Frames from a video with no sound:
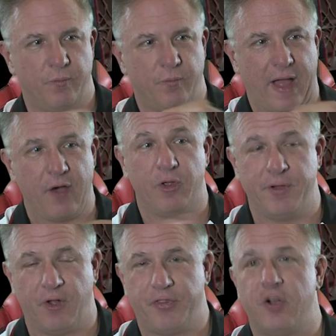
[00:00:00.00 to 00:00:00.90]
how he
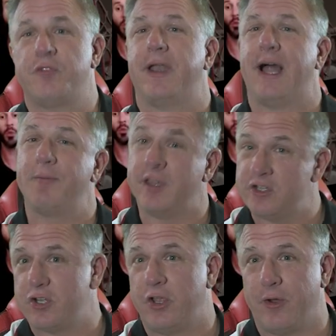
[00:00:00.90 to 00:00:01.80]
built those, but I'm going to
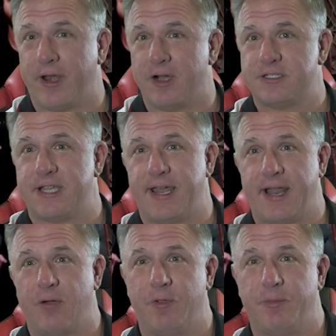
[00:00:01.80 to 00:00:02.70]
show you on our side
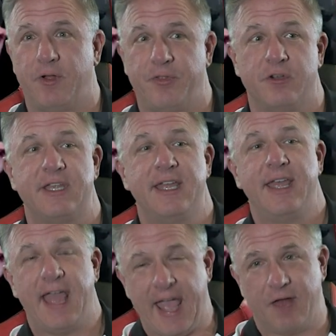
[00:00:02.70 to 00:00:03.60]
how we built those,
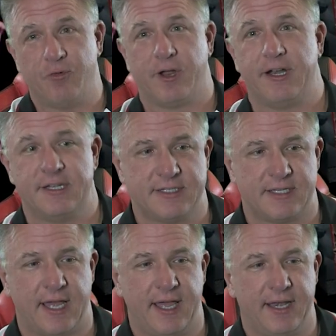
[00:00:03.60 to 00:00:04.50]
and we're going to
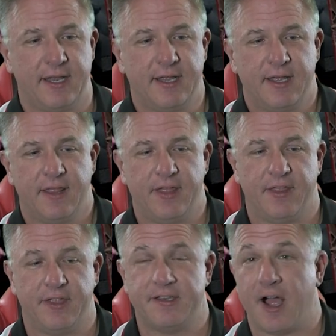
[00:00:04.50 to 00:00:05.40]
assign
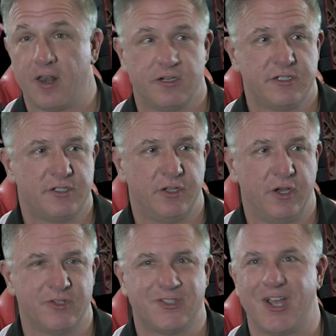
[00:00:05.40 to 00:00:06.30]
the dollars to
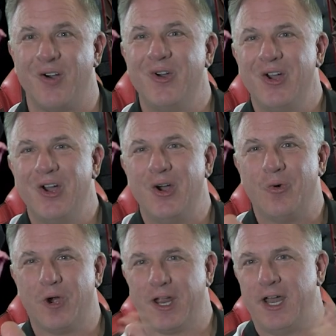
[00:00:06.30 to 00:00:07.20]
those. So
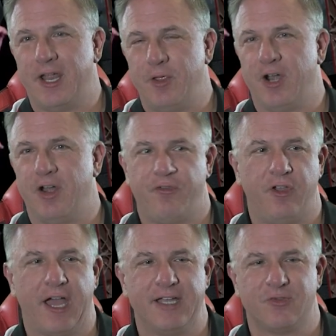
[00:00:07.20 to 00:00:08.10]
we're going to, if you
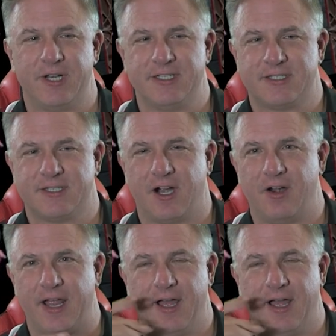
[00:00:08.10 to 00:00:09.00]
guys want to start